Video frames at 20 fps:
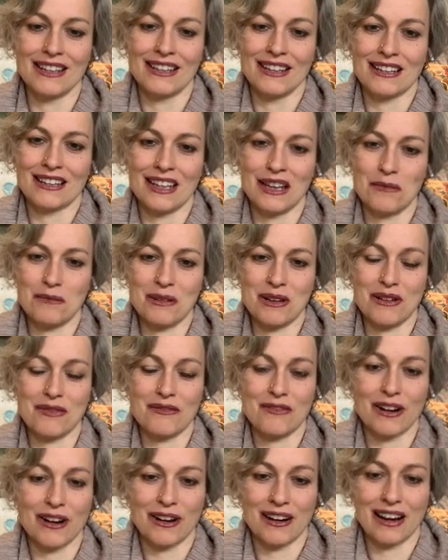can be a
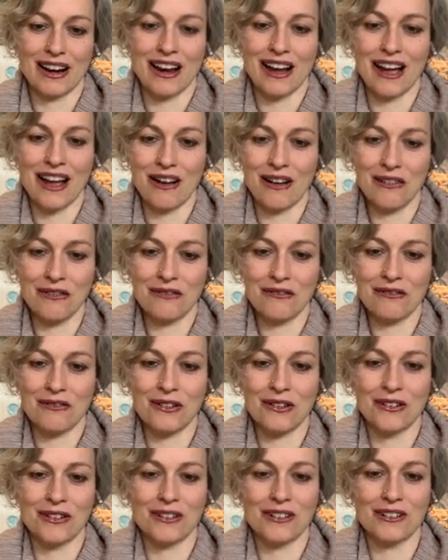very
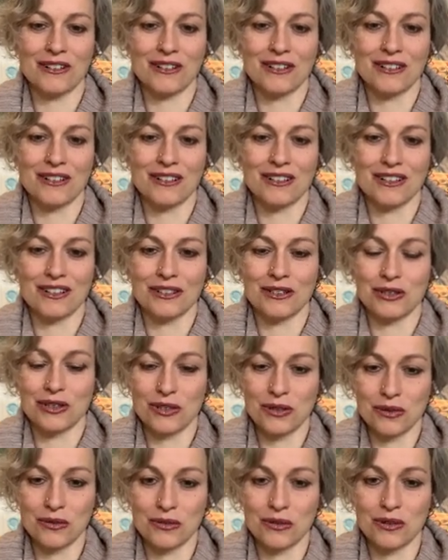helpful
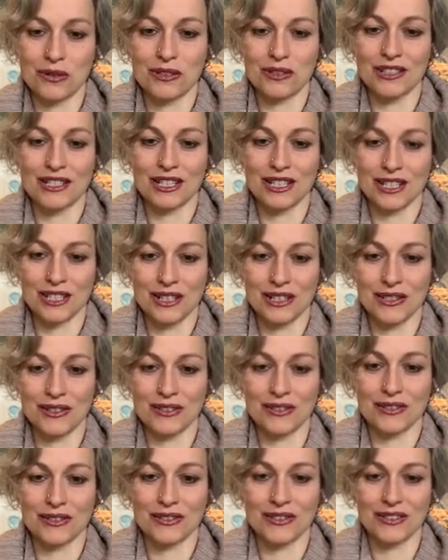tool to
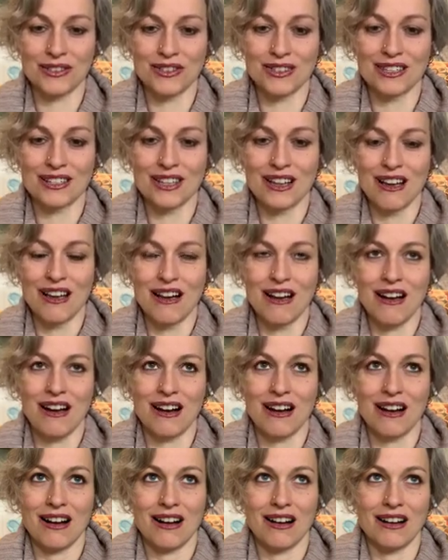use,
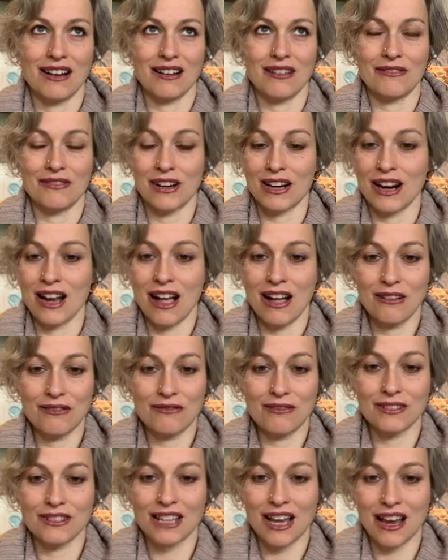a very
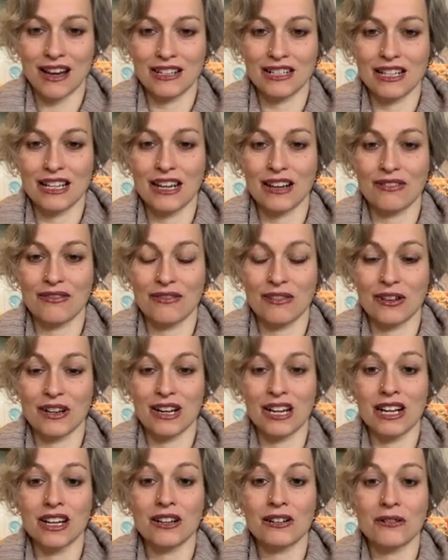helpful technique for
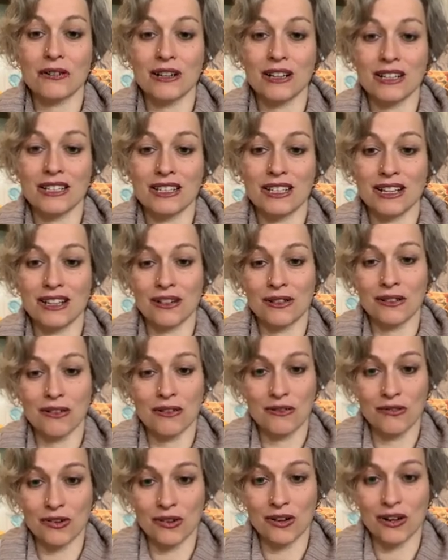increasing your
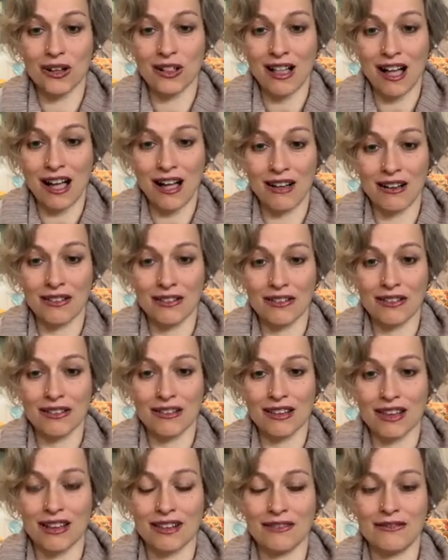overall health
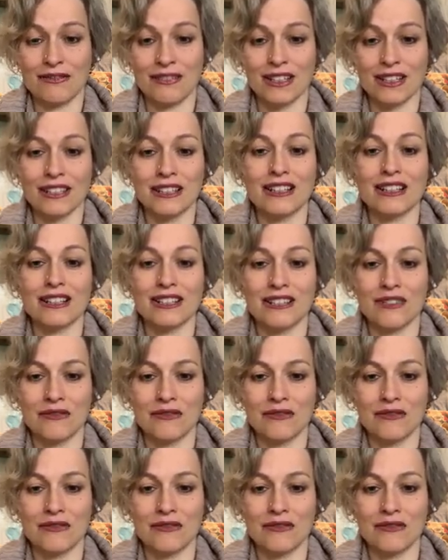and feelings of